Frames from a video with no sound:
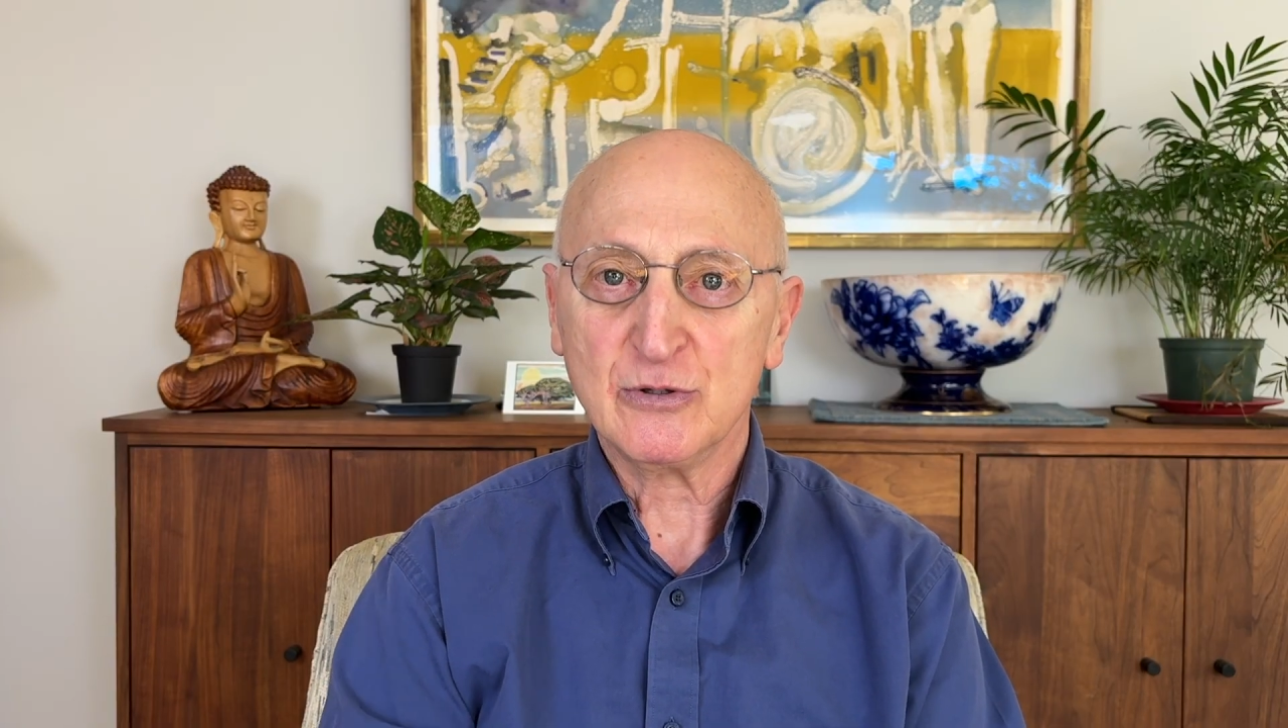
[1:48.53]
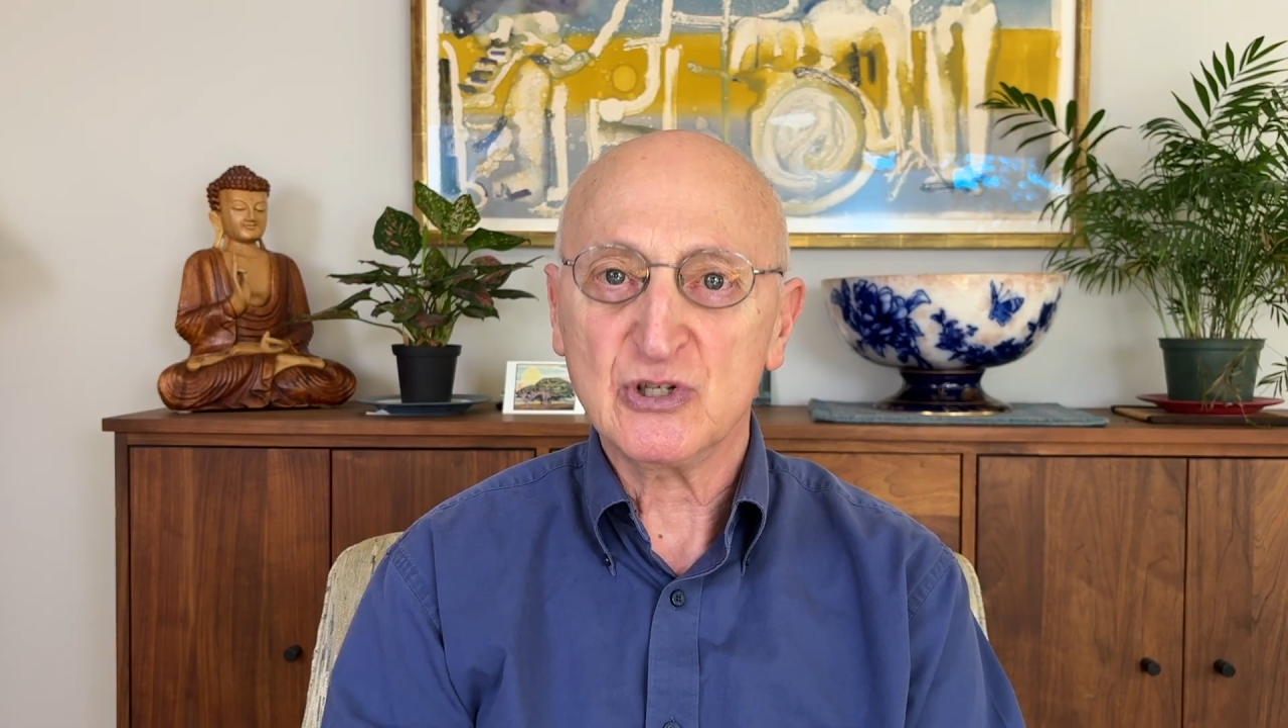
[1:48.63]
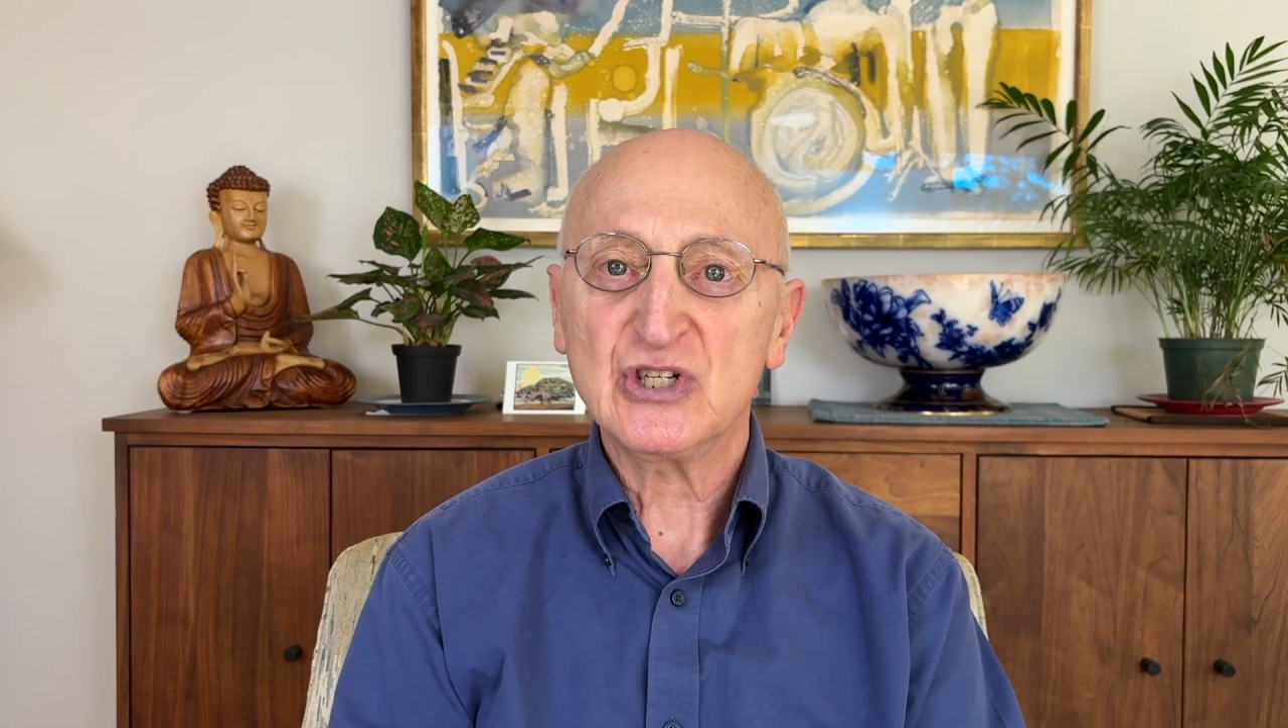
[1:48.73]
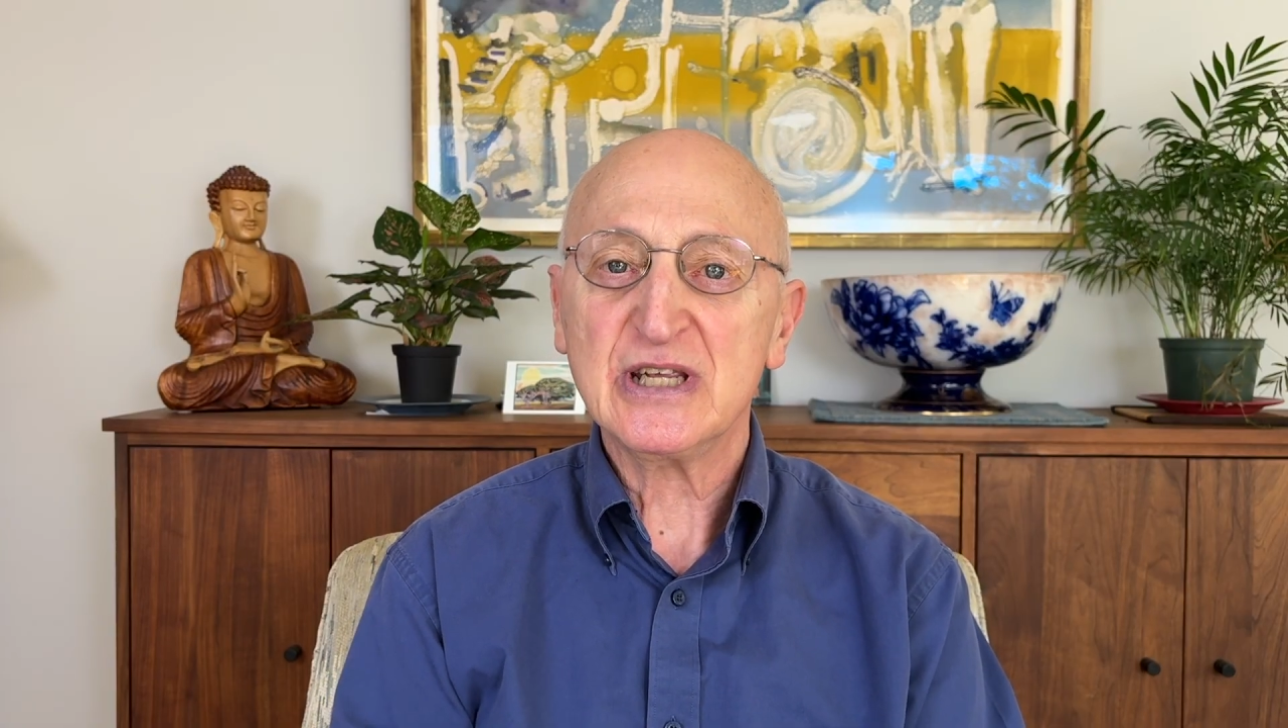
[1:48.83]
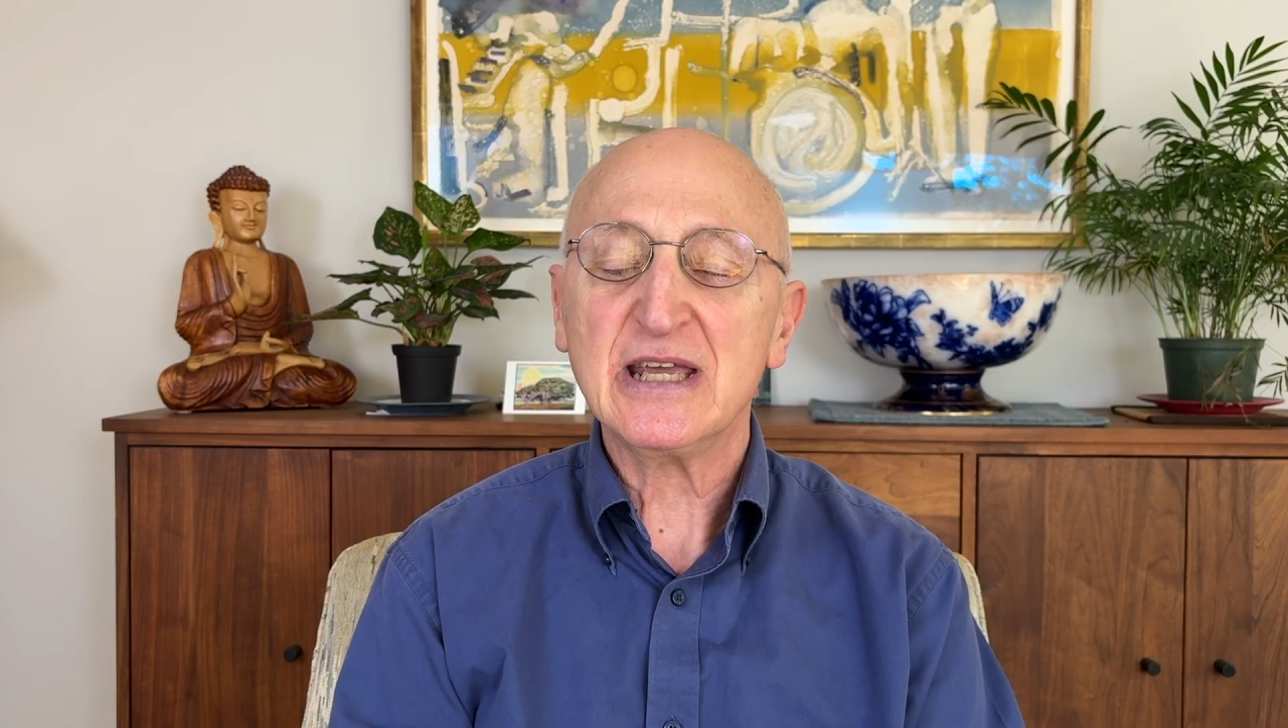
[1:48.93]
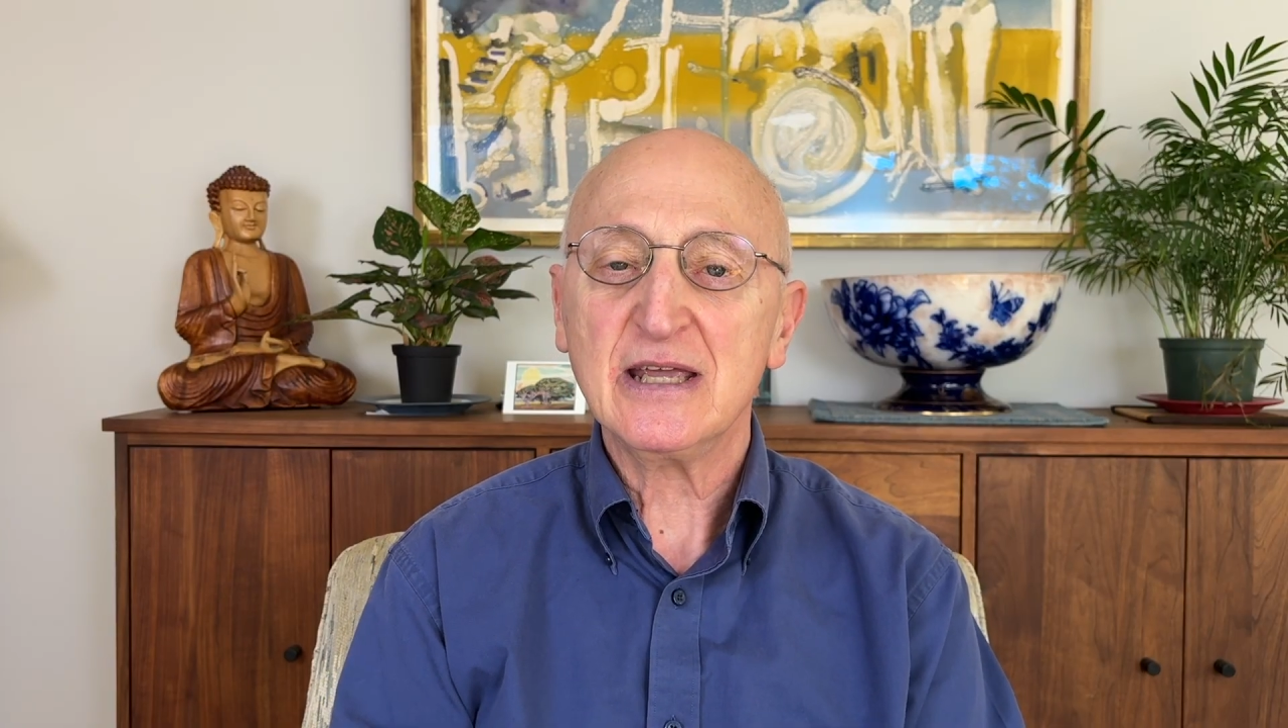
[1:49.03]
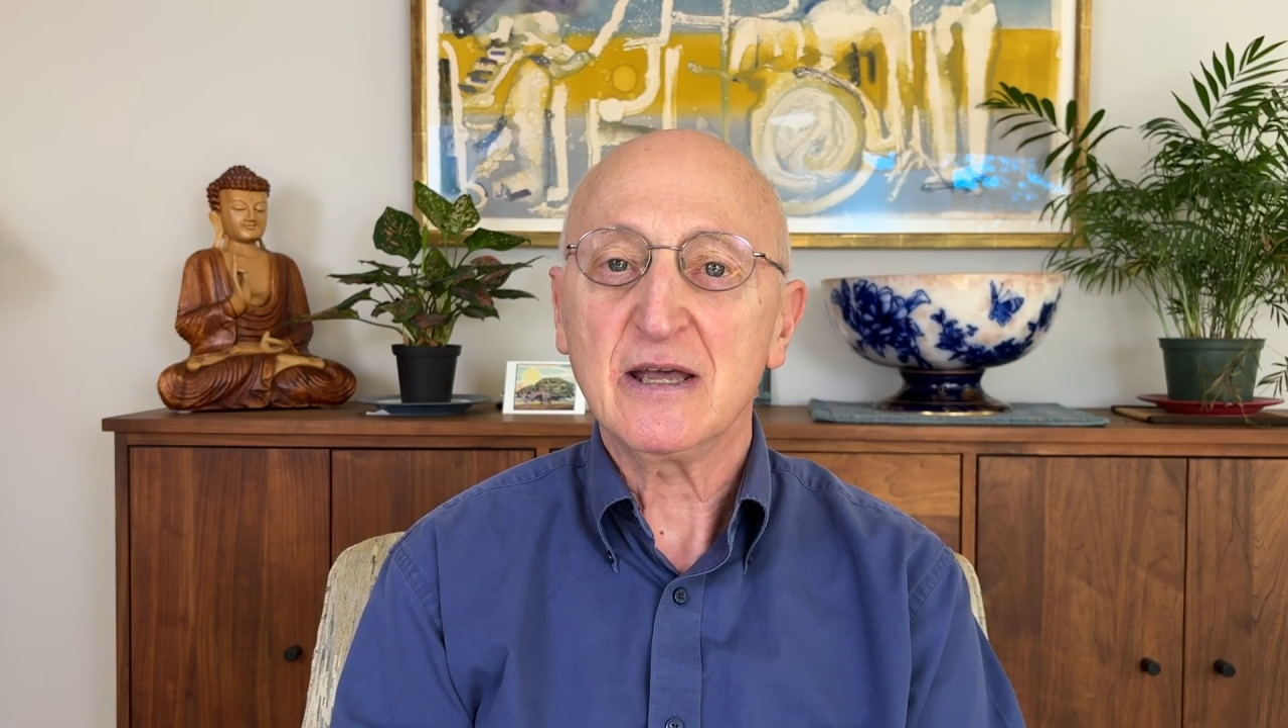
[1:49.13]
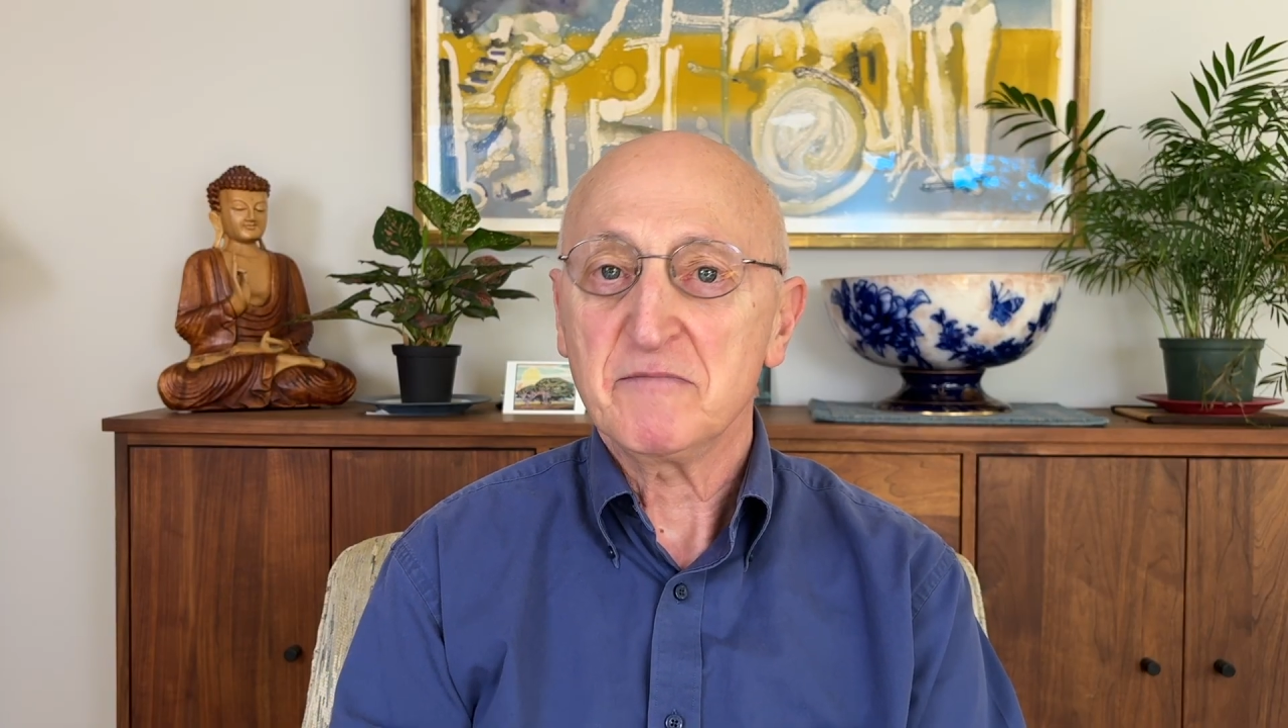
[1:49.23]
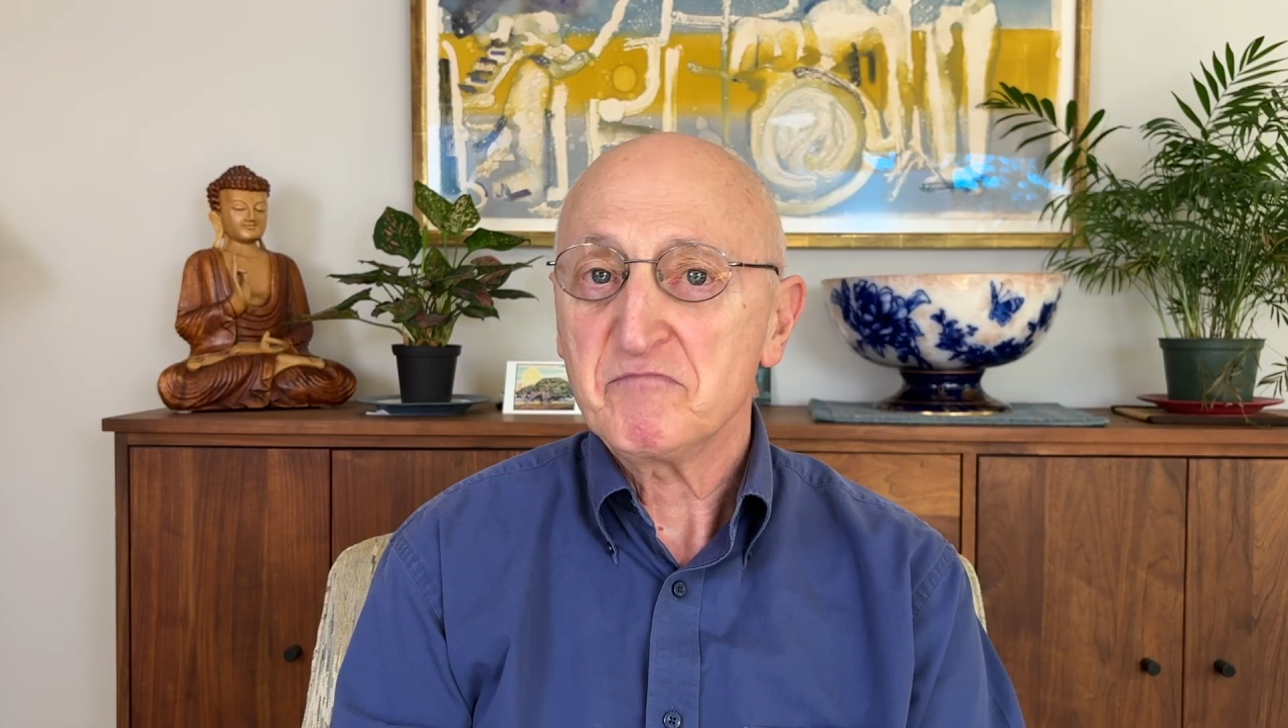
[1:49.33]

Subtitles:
see?